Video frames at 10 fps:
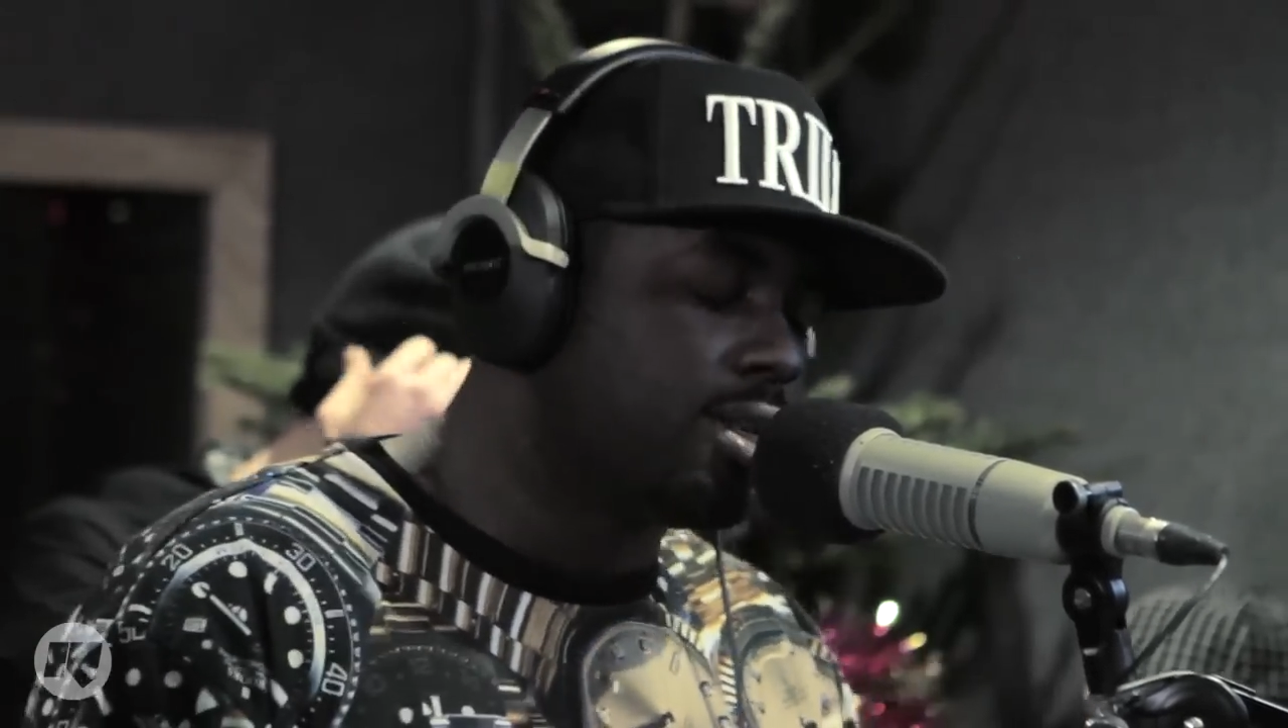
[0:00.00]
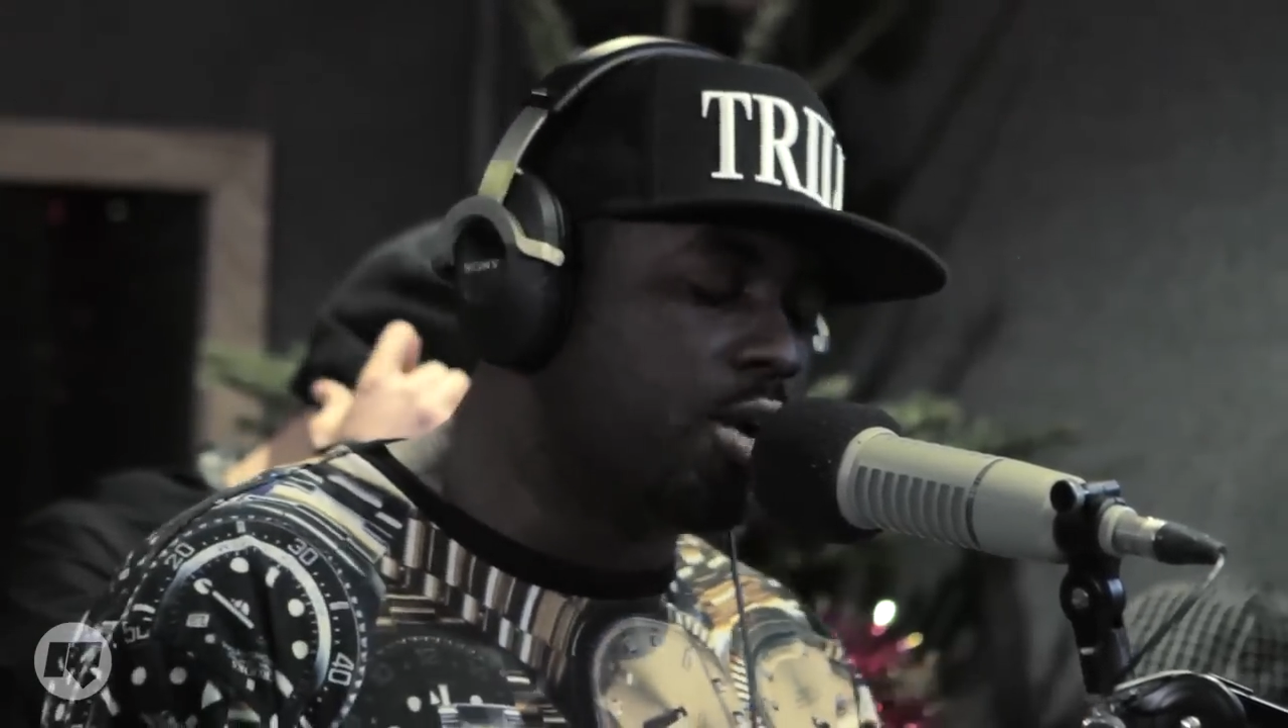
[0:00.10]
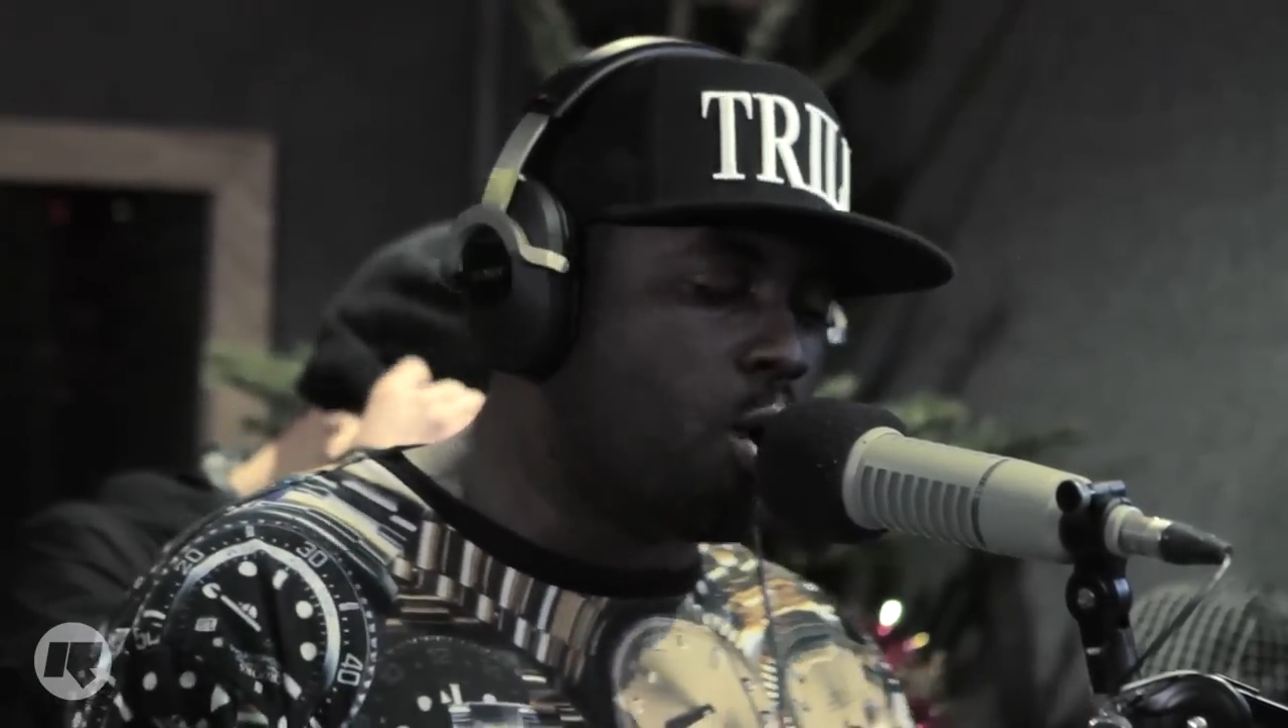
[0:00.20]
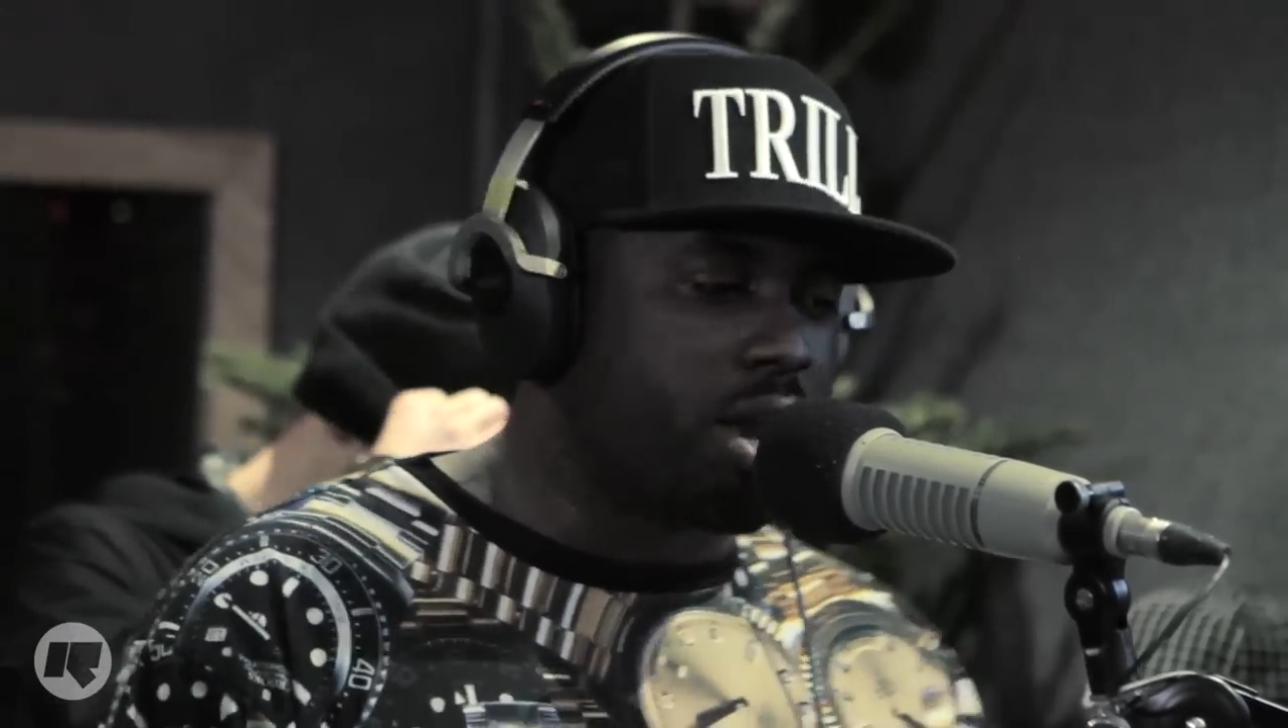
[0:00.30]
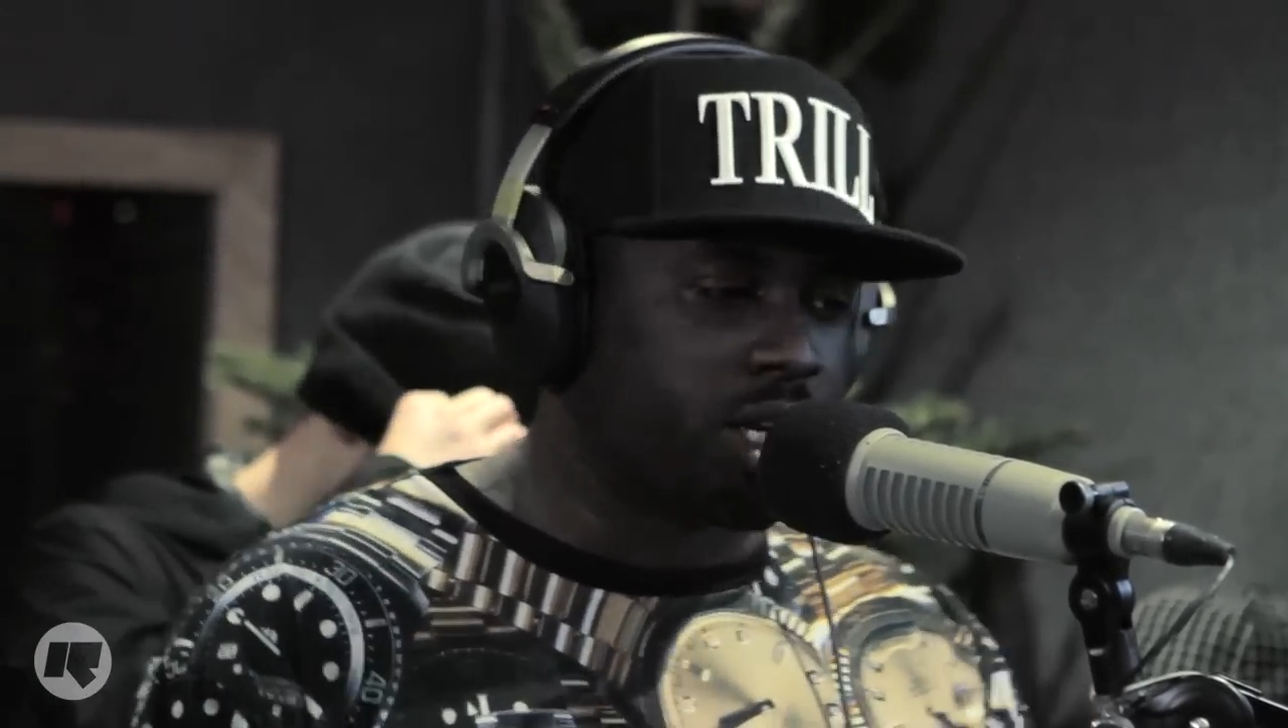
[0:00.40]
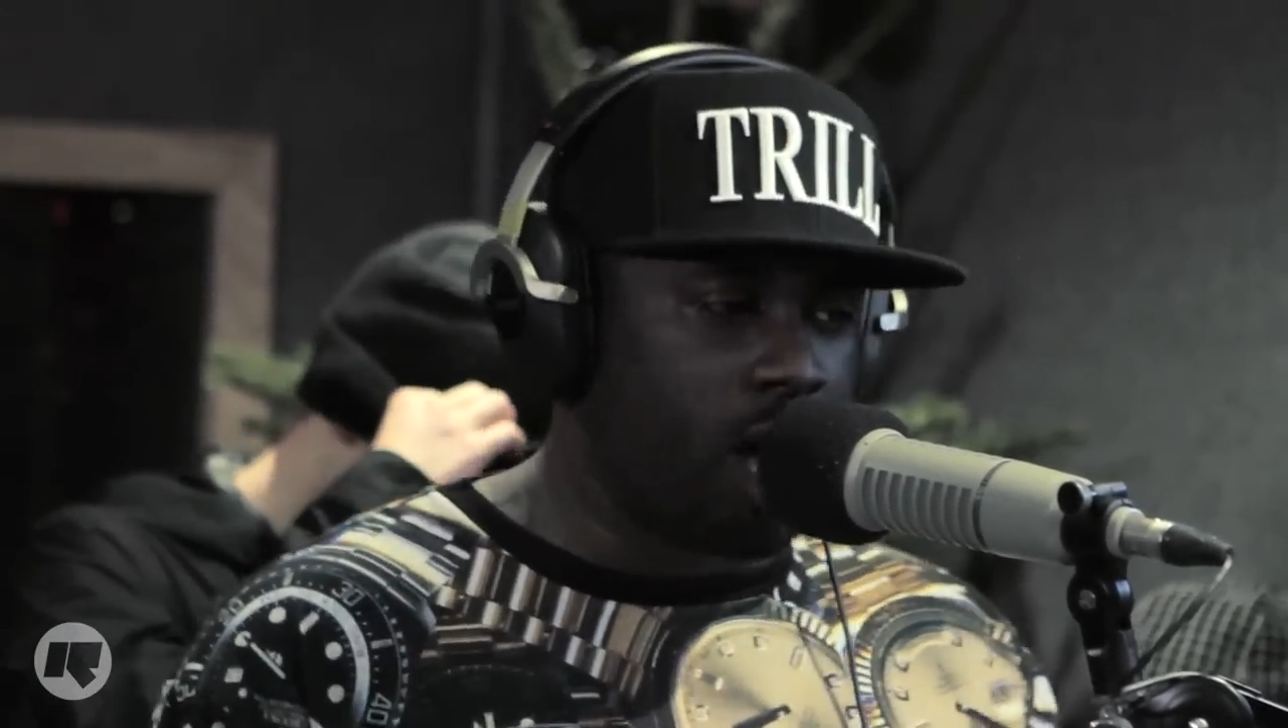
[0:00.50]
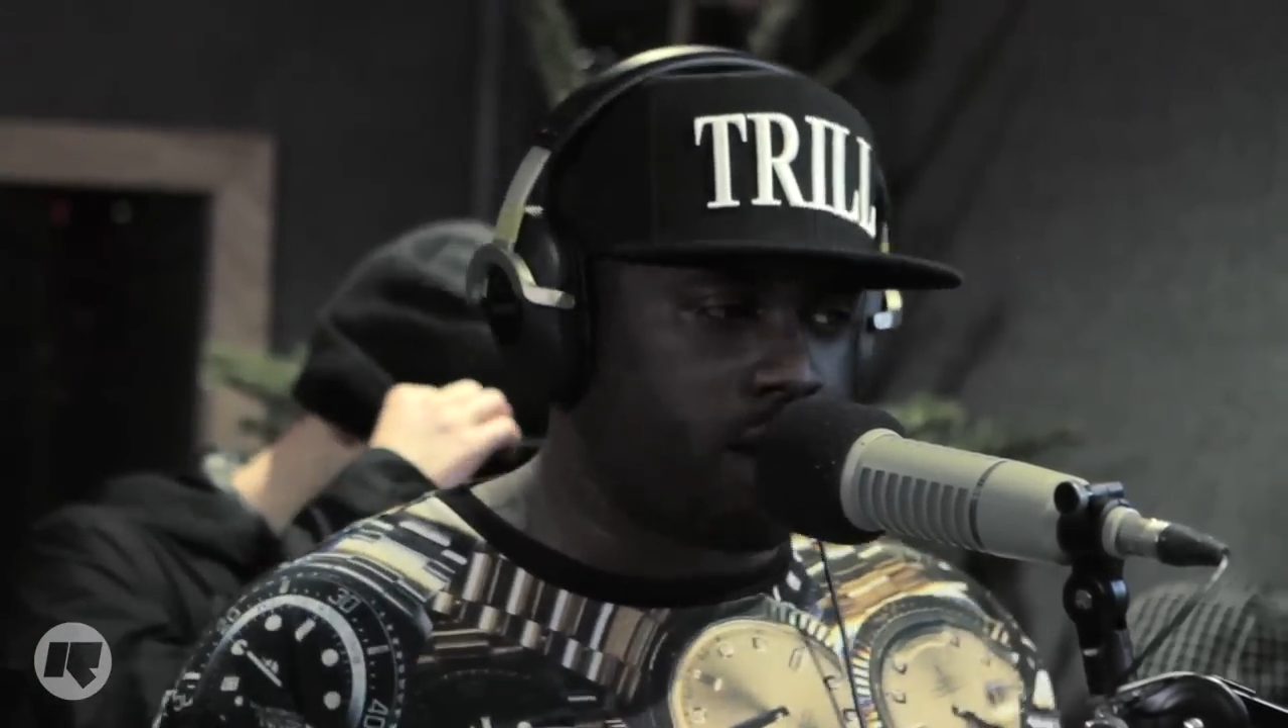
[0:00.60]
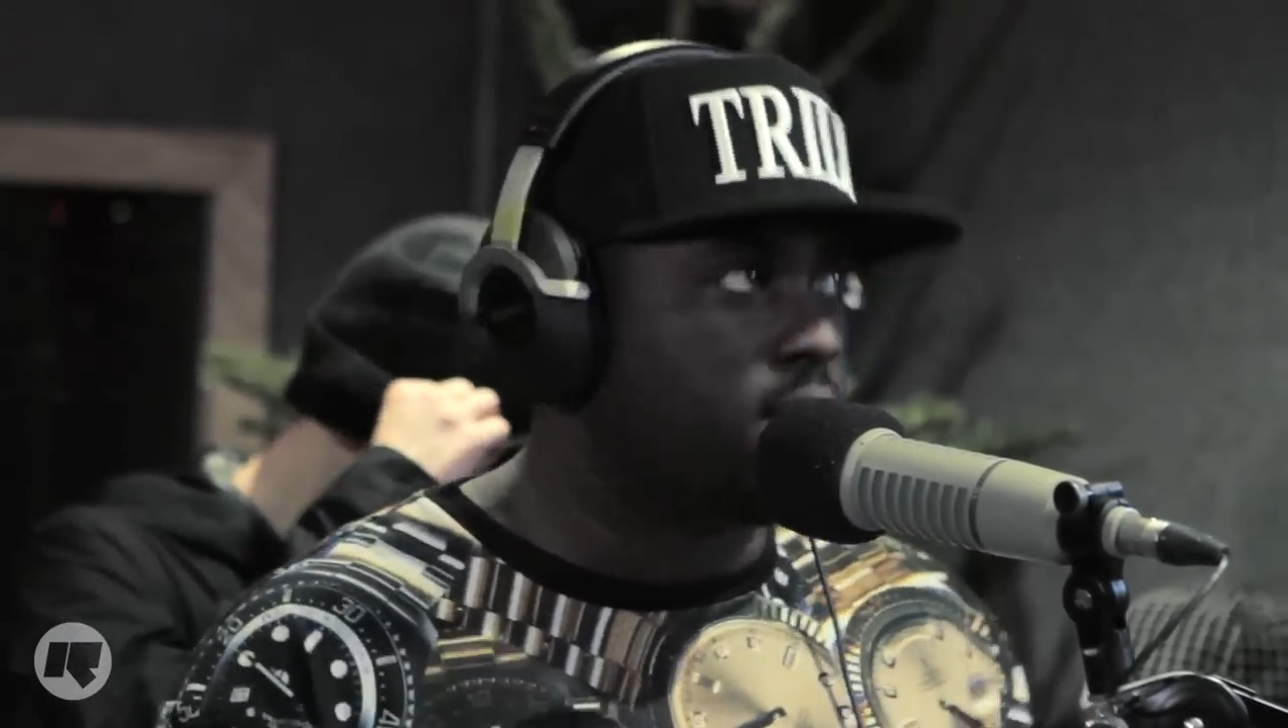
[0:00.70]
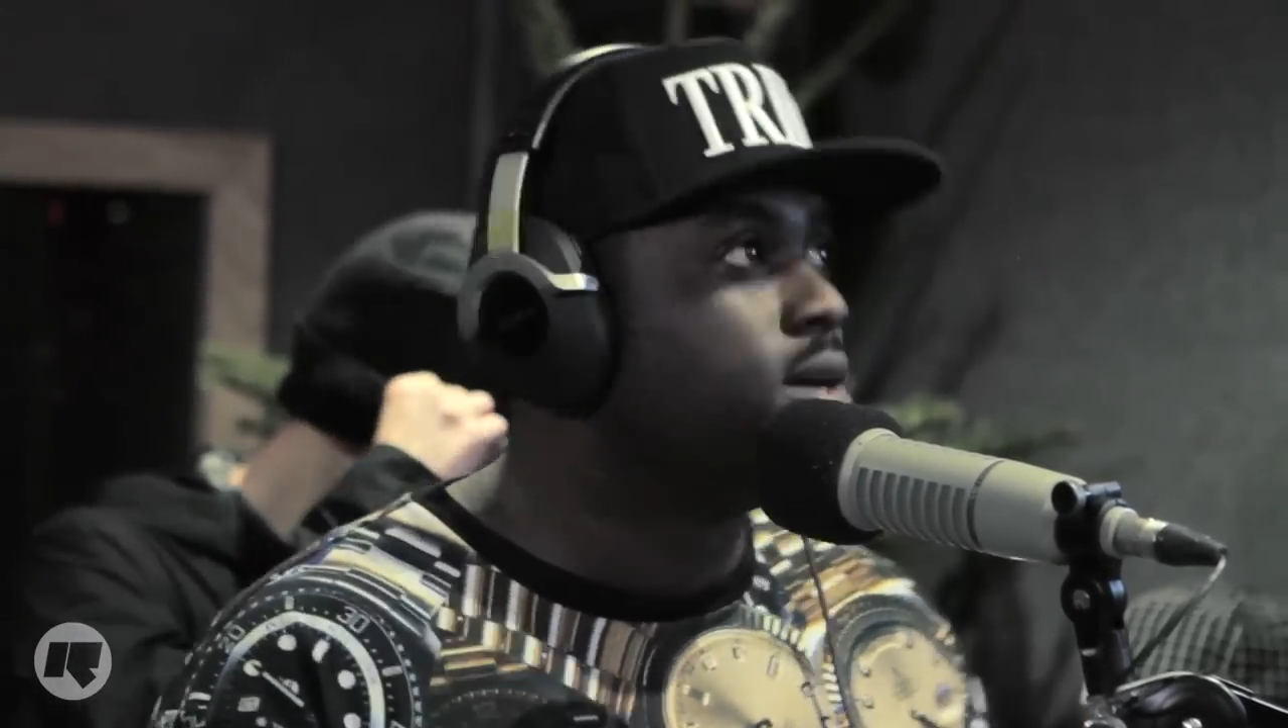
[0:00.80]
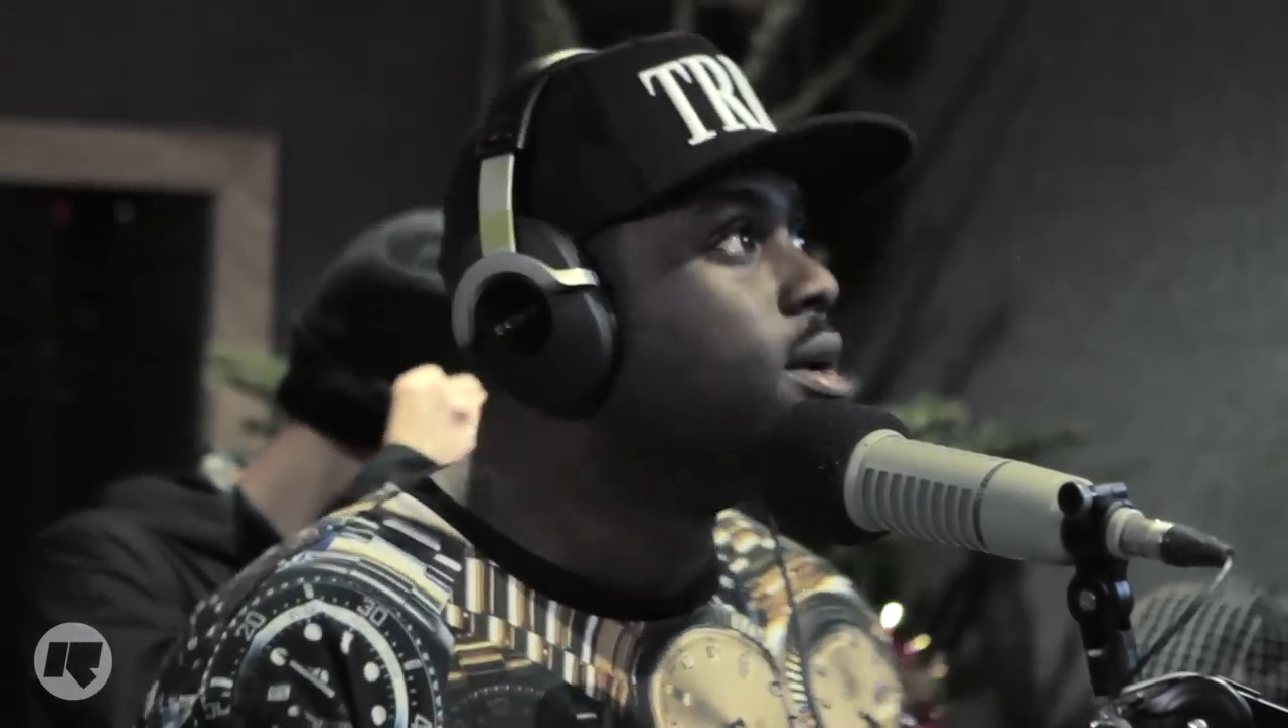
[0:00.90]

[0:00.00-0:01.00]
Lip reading: you weren't a gunner.